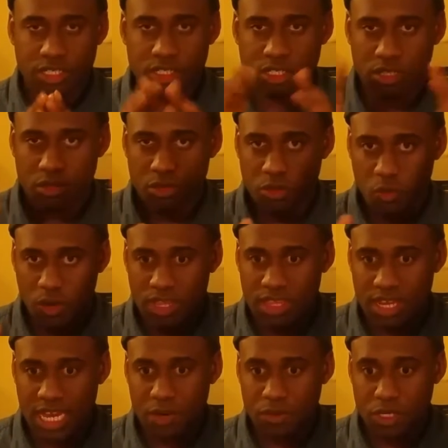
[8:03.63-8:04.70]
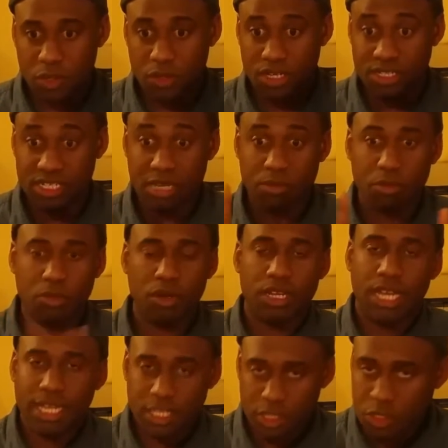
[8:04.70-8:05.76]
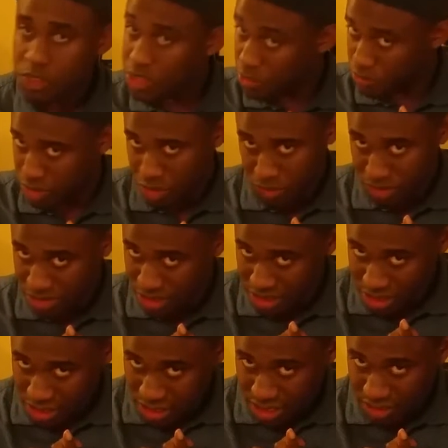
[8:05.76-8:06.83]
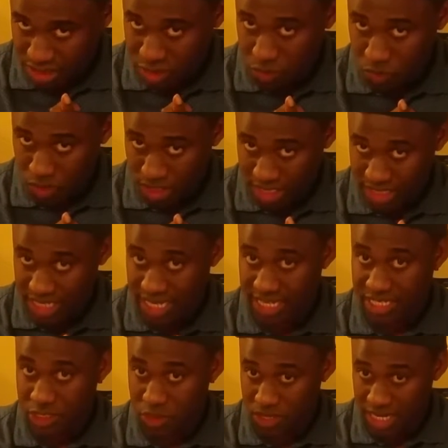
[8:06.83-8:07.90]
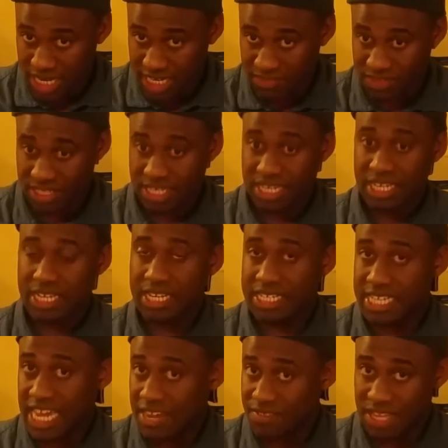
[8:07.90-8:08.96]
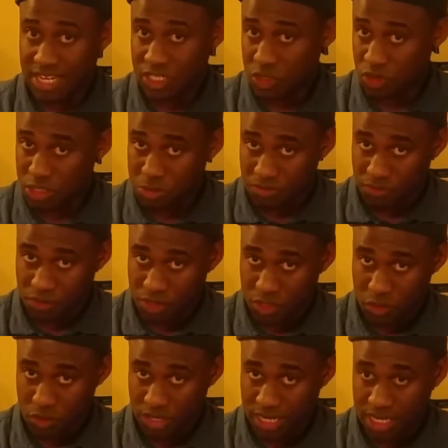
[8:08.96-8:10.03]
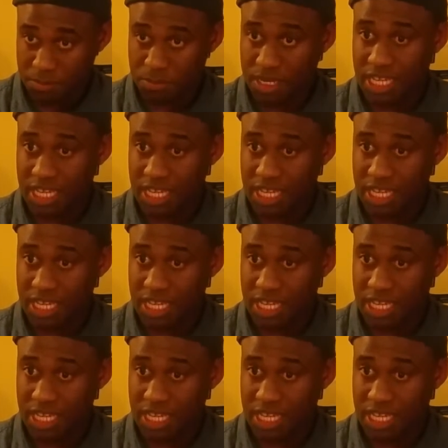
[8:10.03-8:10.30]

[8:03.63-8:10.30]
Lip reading: And so the way that I would do it is, number one, I usually would always get a car that's running that I can drive and to have that assurance before doing it.